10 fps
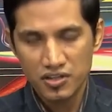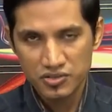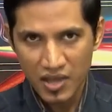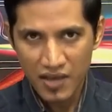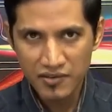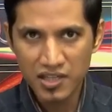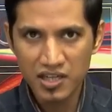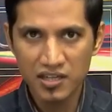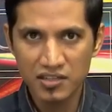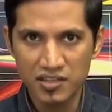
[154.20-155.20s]
So, having
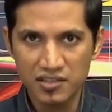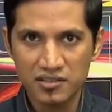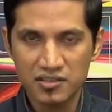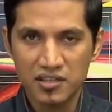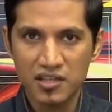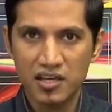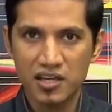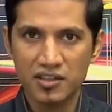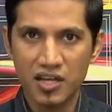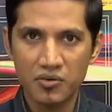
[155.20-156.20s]
learned this,
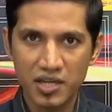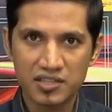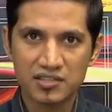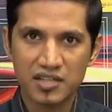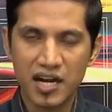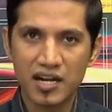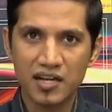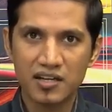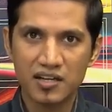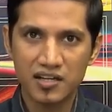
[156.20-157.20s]
now let us try
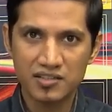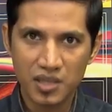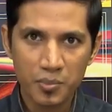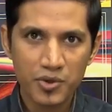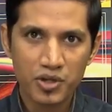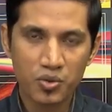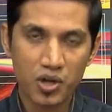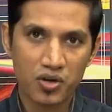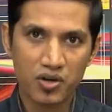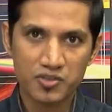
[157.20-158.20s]
and jump into
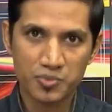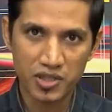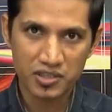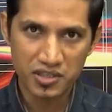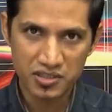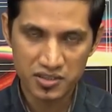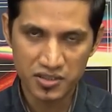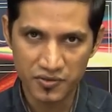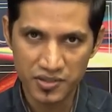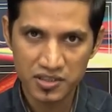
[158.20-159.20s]
what are called as potential energy
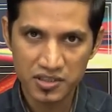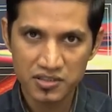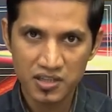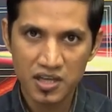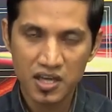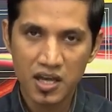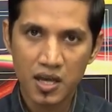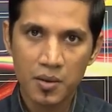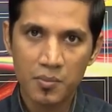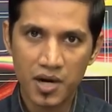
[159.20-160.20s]
surfaces.
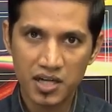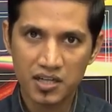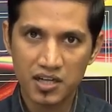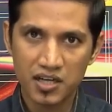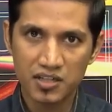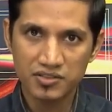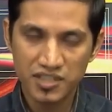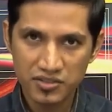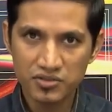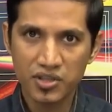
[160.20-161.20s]
But
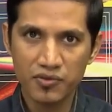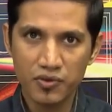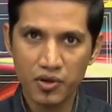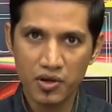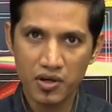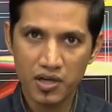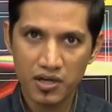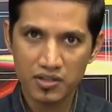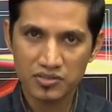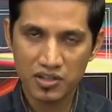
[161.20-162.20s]
just to give
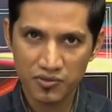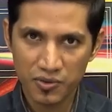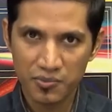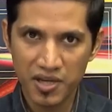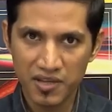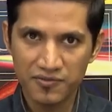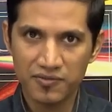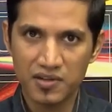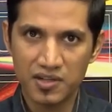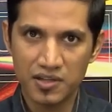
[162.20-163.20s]
you a sort of a brief